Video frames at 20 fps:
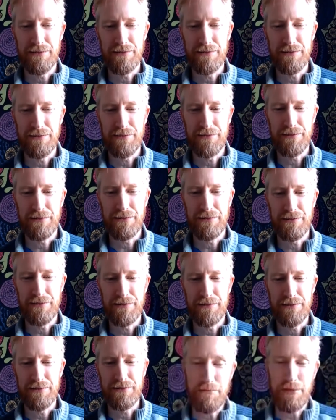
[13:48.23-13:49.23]

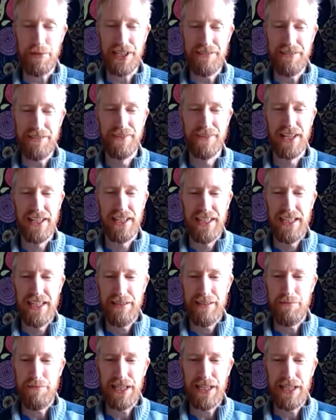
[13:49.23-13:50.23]
company,
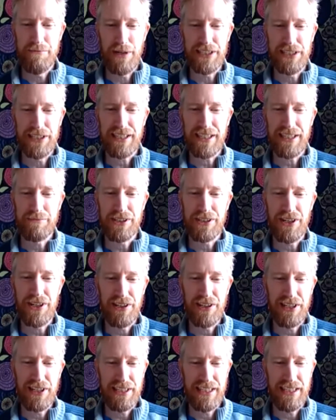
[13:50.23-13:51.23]
me and my son colleague, in